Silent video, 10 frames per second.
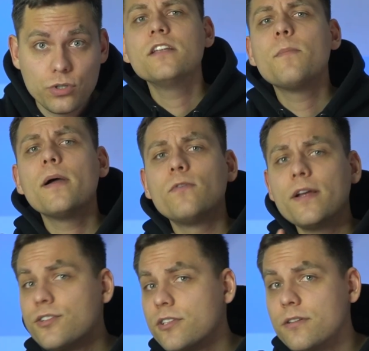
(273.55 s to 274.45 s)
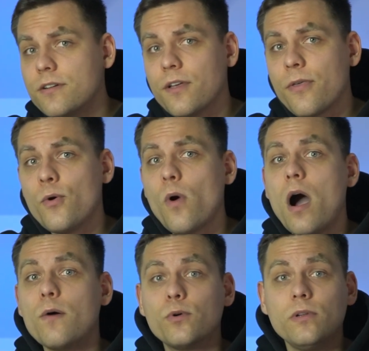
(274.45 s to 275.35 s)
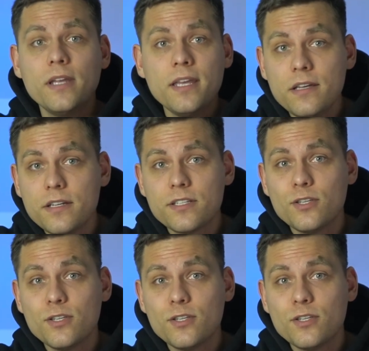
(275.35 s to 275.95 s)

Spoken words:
And by registering through our links,